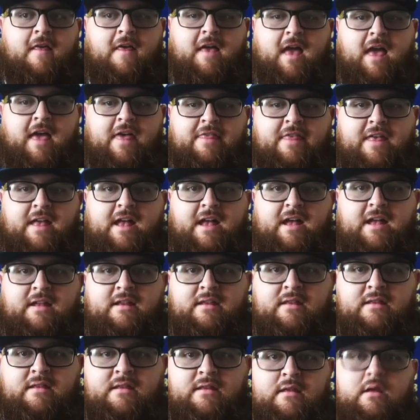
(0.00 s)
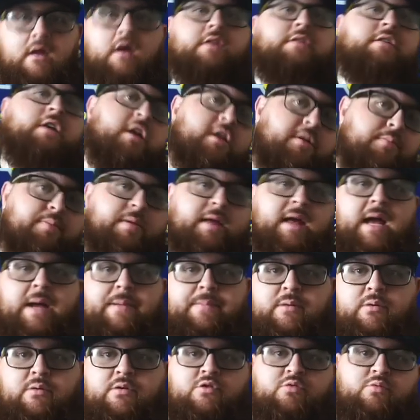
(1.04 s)
and then another play
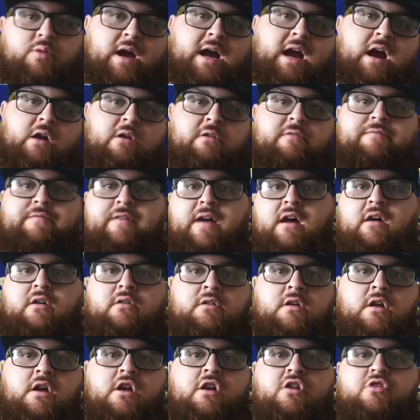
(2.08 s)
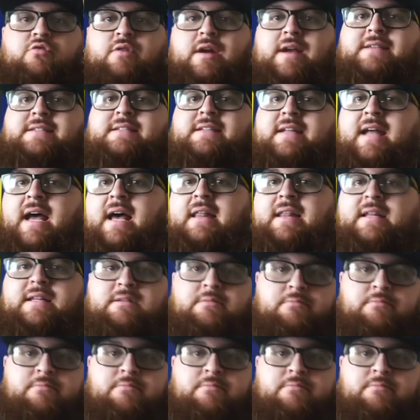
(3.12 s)
happened when Dwight Howard fouled Grayson Allen.